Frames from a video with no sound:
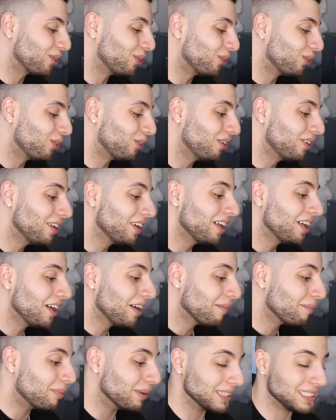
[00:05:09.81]
cool,
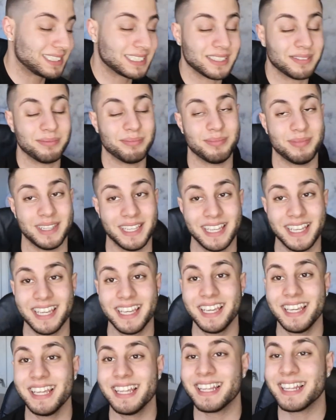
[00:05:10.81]
but to
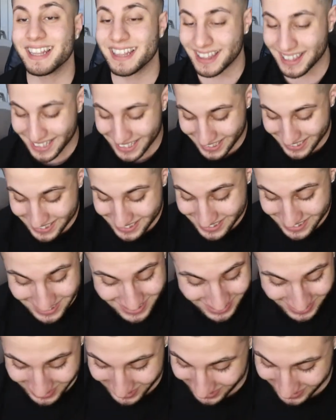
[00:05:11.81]
me,
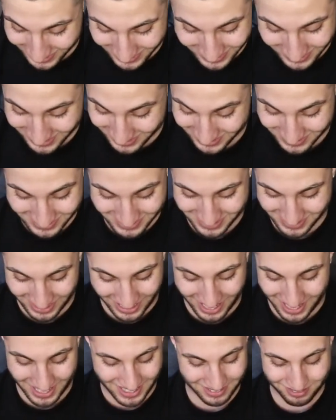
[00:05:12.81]
this is
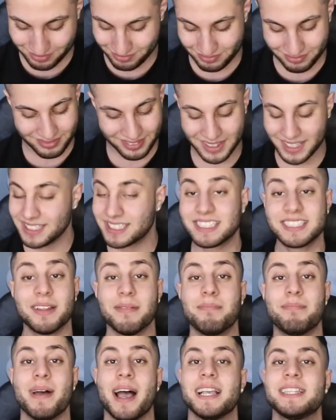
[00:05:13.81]

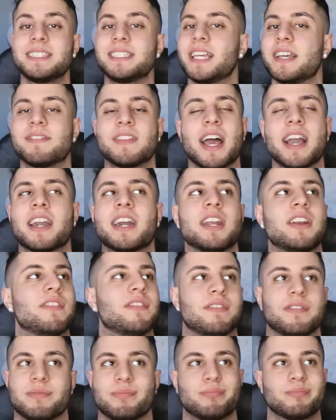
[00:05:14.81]
the best gift I could
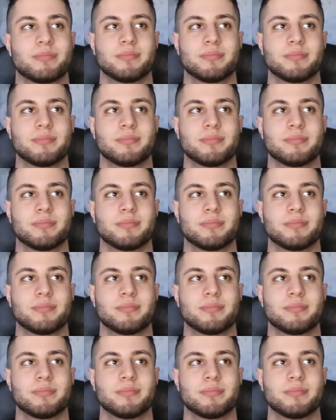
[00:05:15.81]
have